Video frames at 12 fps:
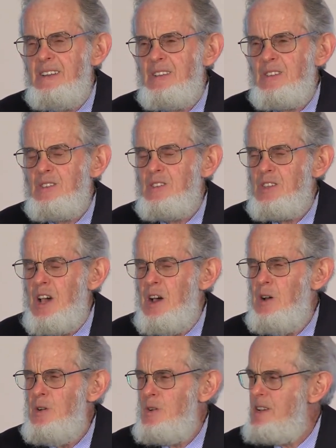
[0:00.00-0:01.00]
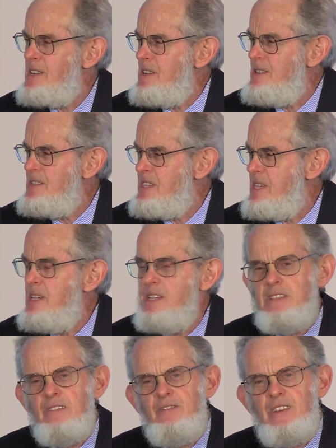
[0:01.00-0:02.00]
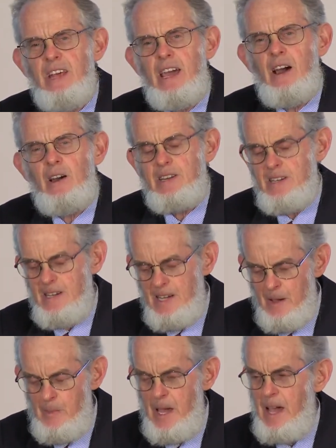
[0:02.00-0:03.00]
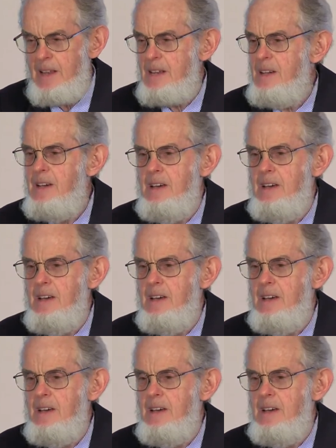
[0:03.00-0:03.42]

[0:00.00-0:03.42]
to sow little seeds of doubt about